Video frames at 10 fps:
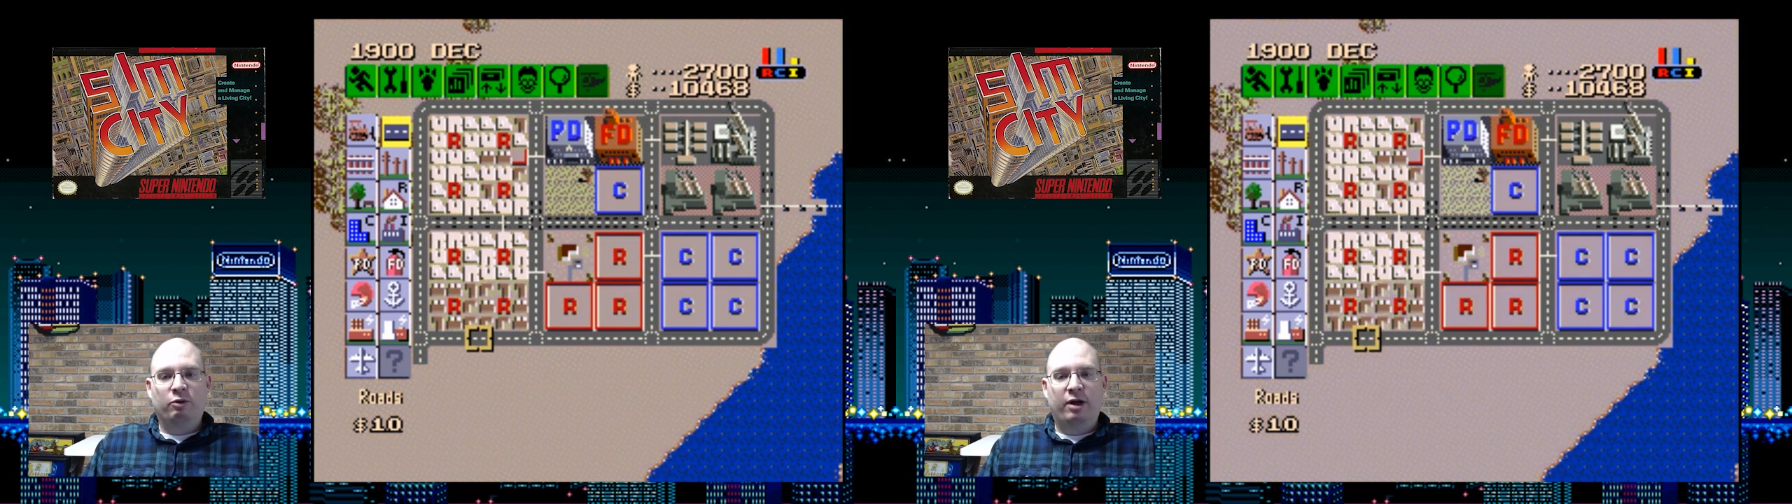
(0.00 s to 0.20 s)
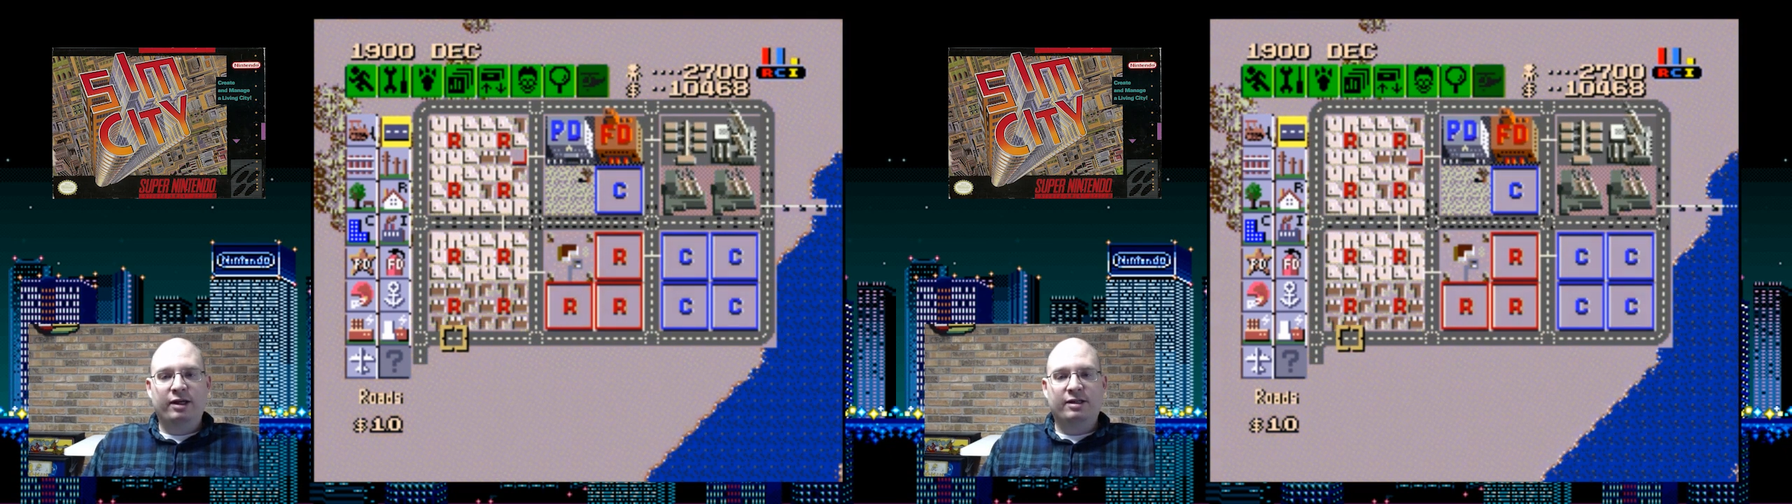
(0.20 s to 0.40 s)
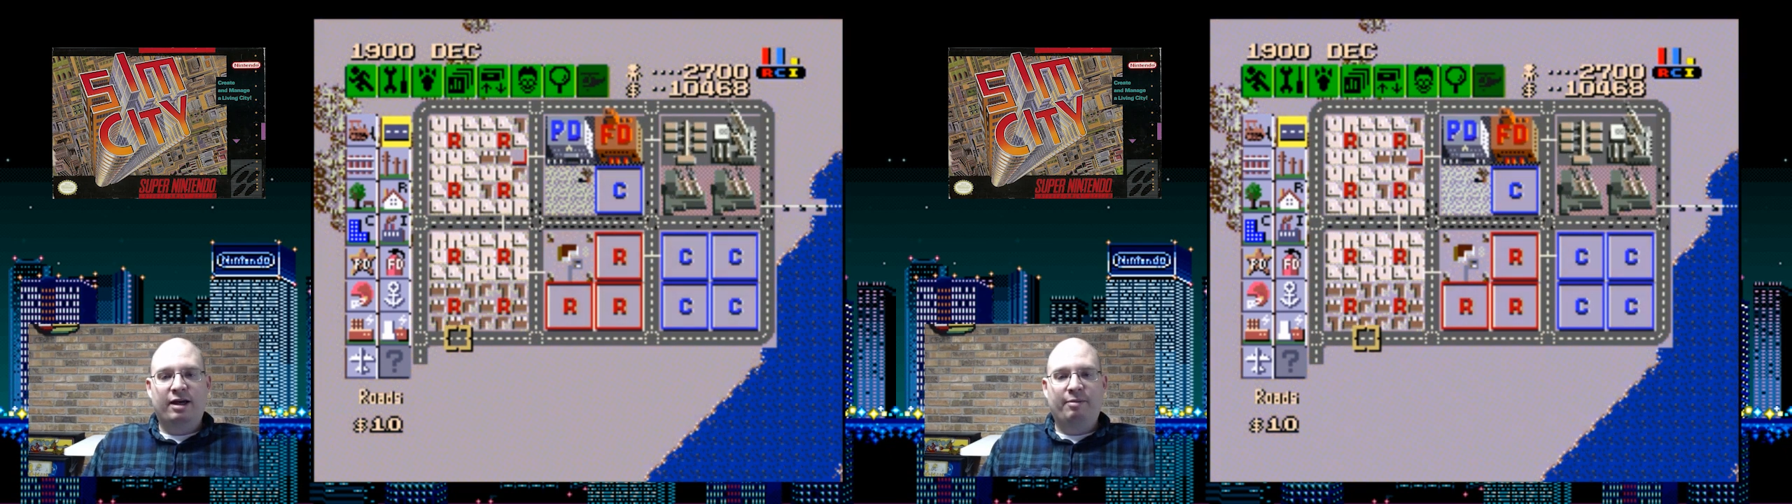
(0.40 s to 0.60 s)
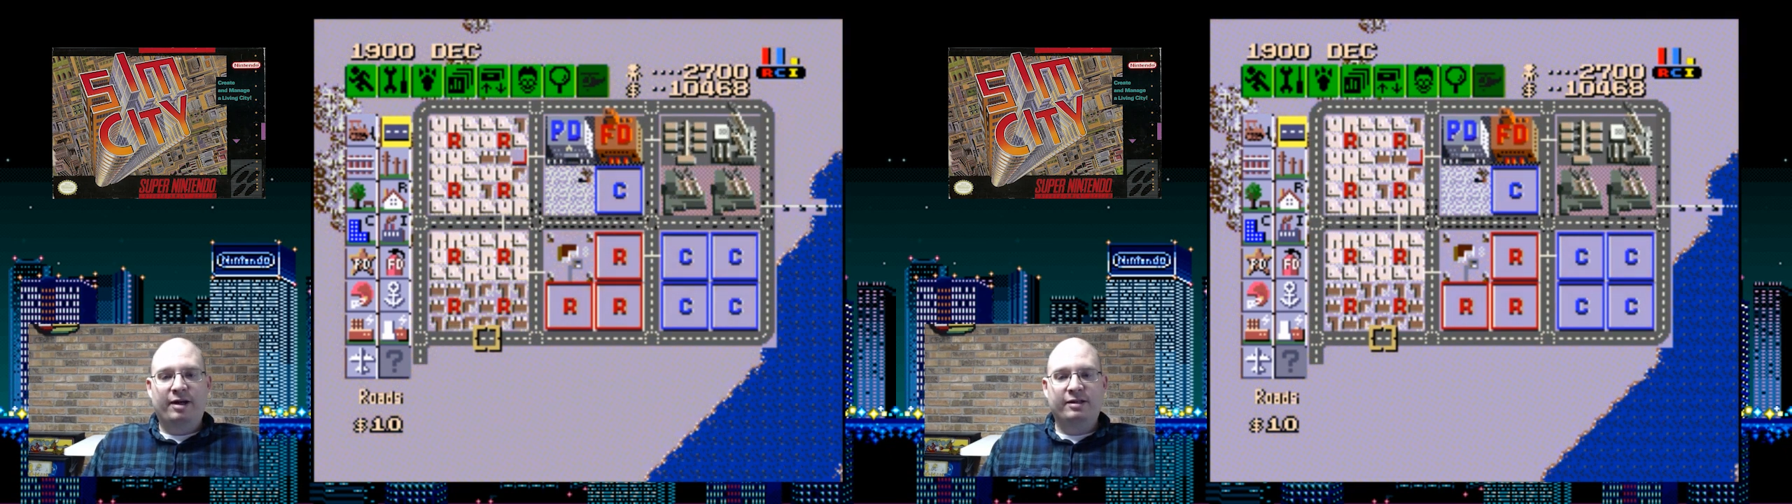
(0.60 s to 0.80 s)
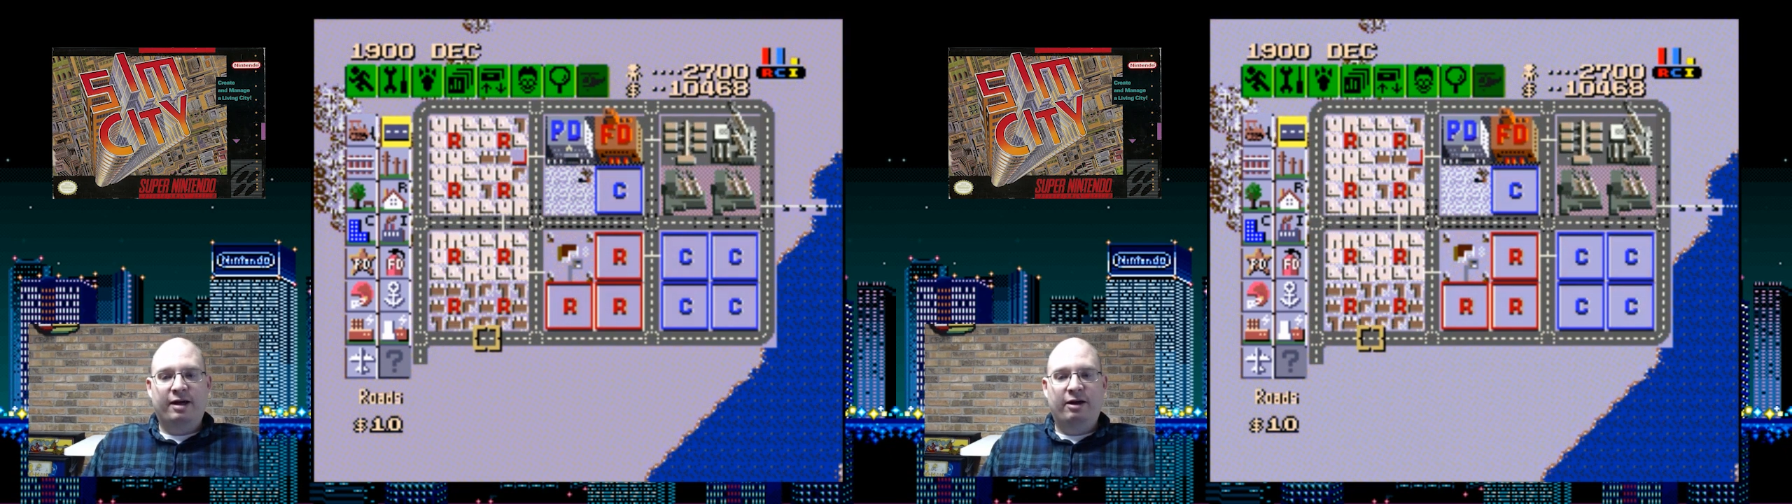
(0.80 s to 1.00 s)
running side by
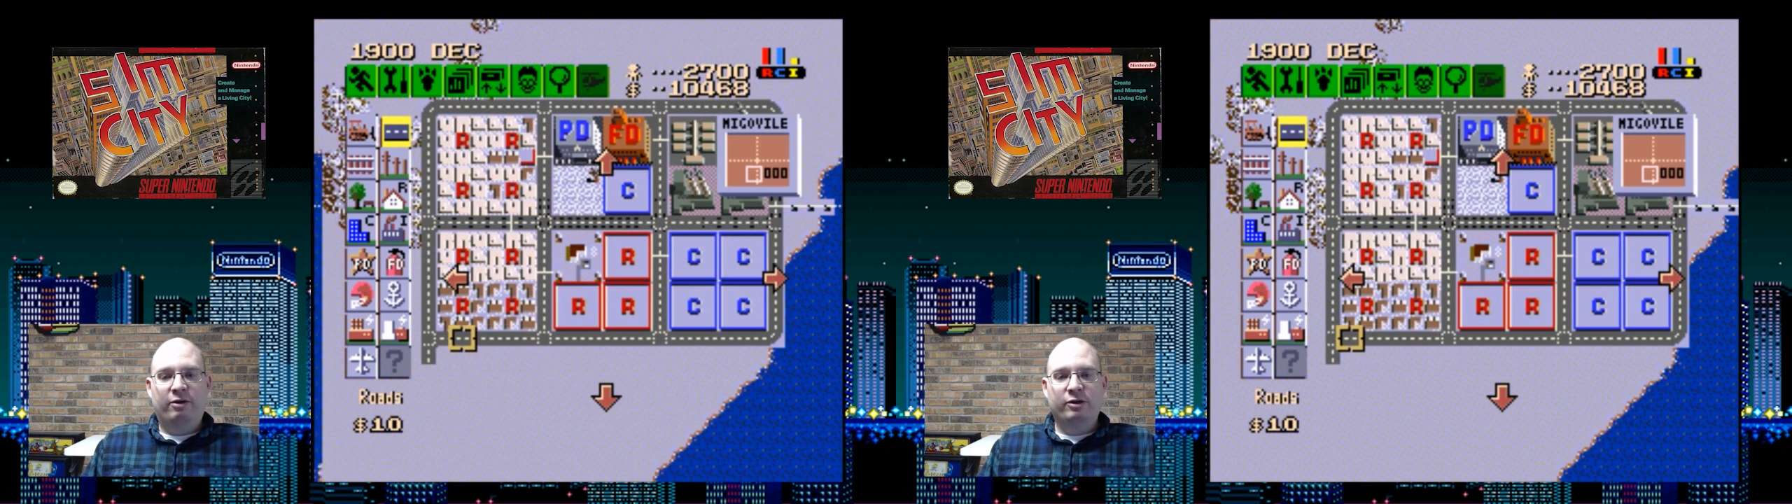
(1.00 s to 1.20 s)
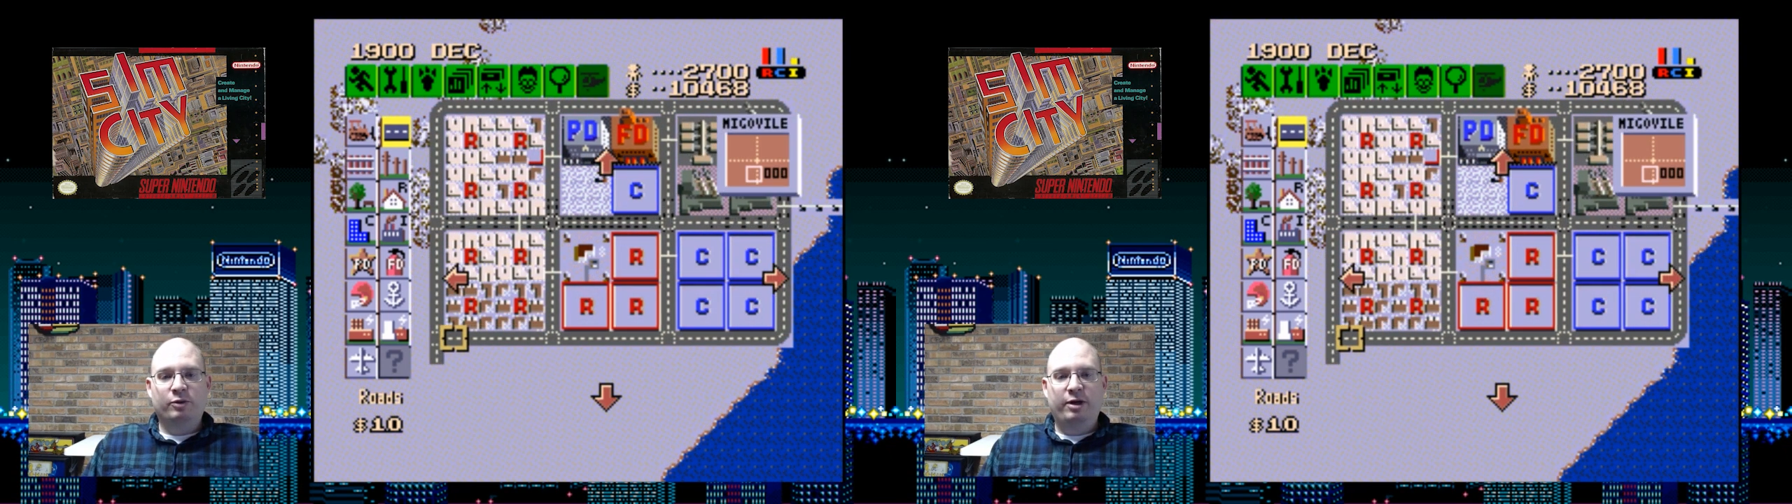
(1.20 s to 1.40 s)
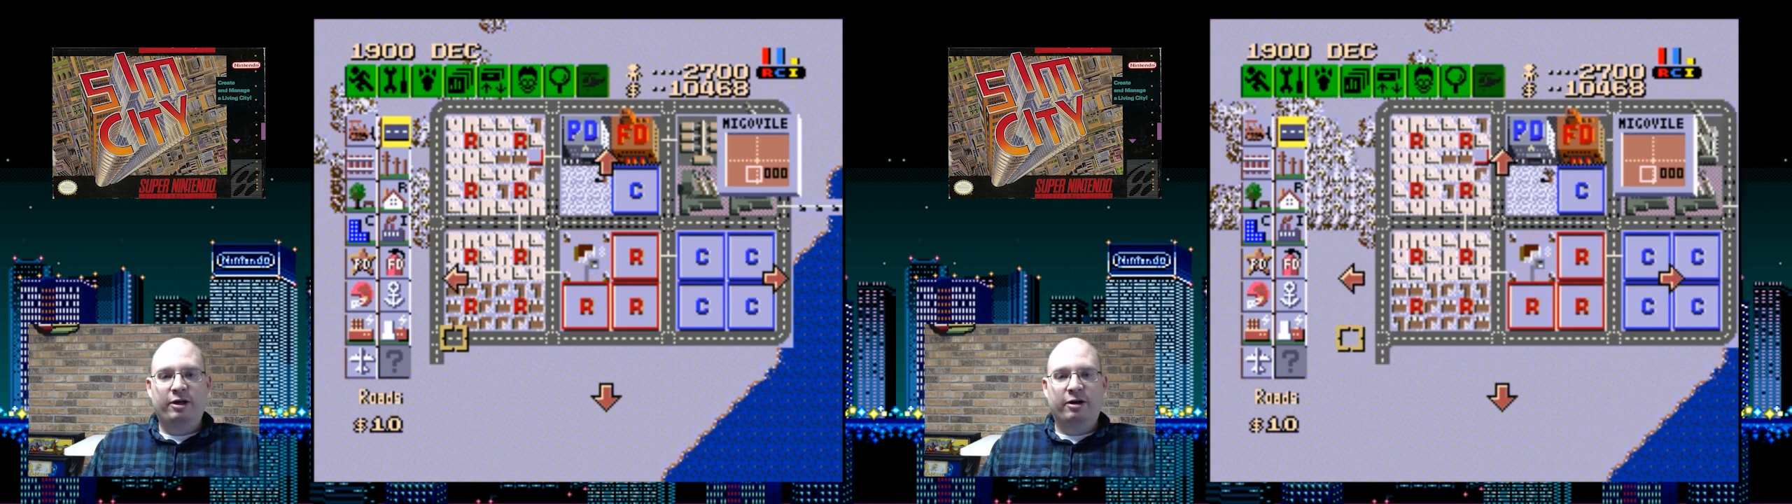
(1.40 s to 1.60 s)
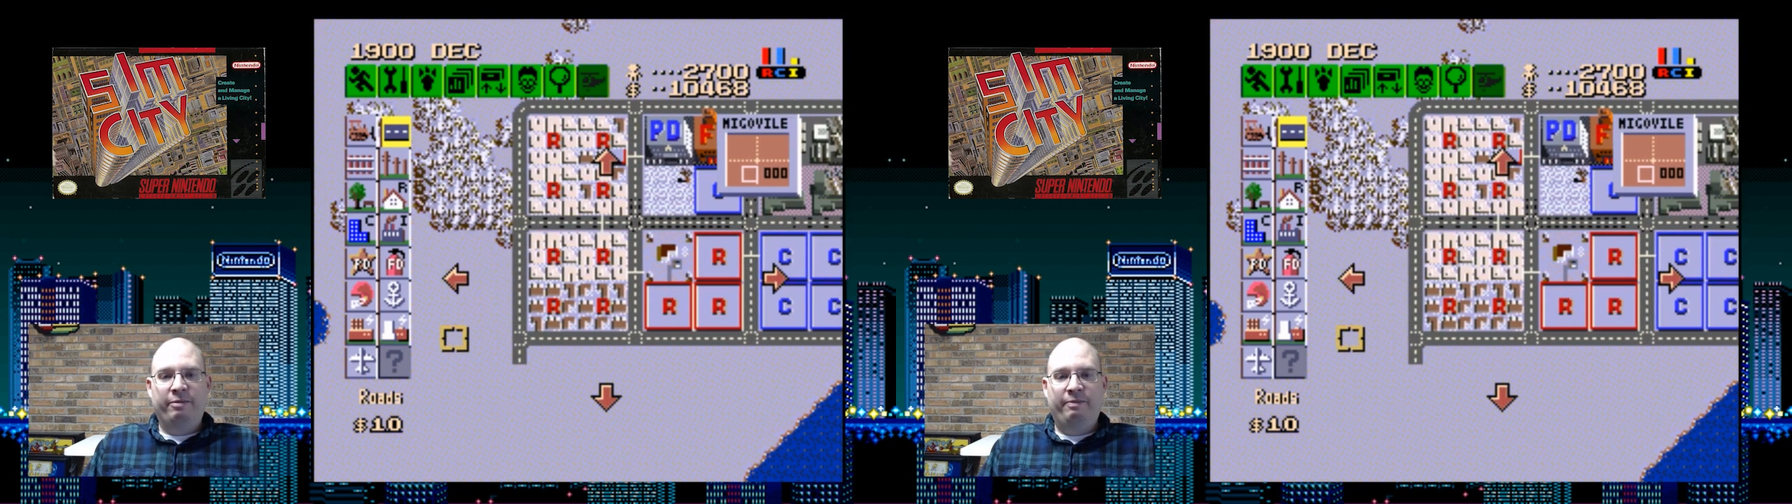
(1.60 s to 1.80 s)
side. Oh, it's winter.